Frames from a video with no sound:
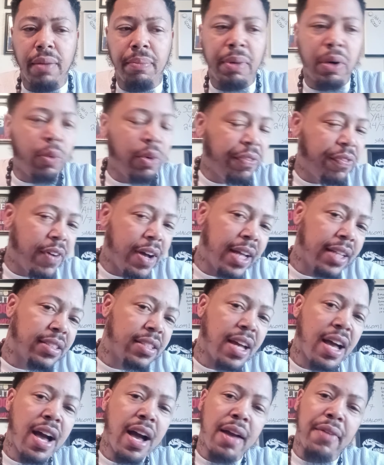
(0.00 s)
But we
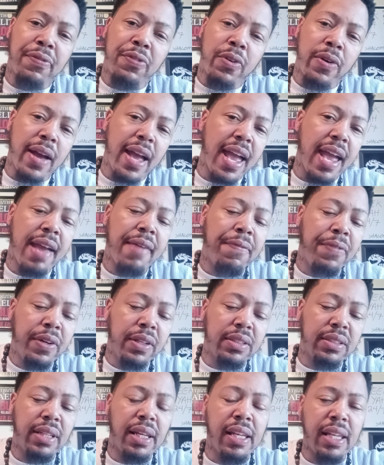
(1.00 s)
find time for
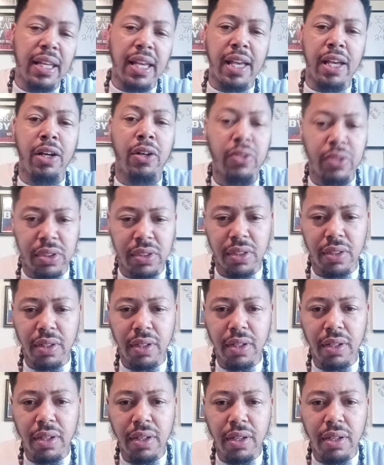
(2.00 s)
everything
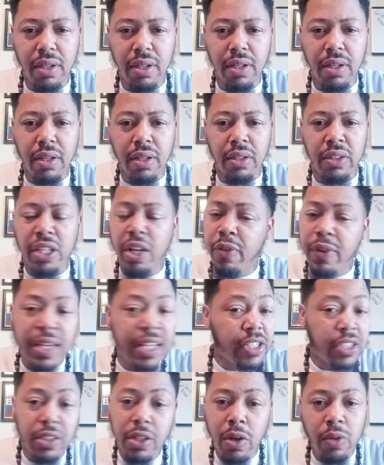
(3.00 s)
else. There
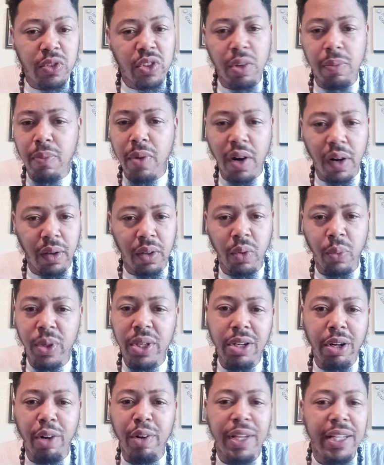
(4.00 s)
is no tomorrow.
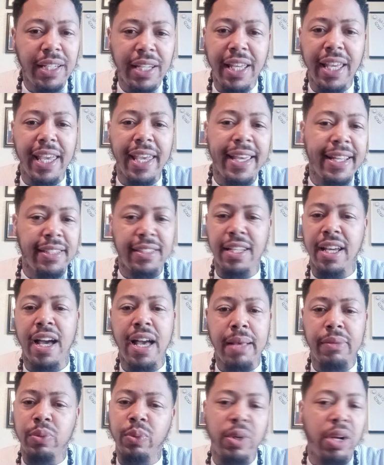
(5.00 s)
We are in the end
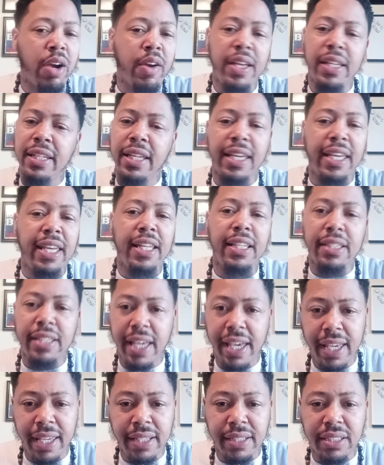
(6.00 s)
times. We are in the end
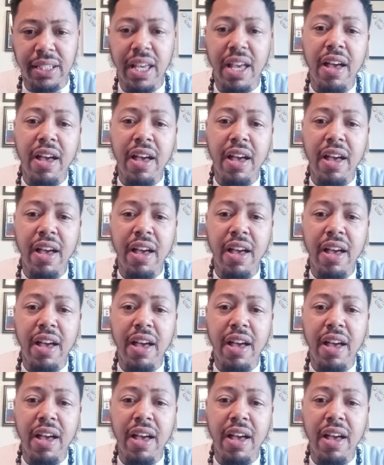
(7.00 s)
days.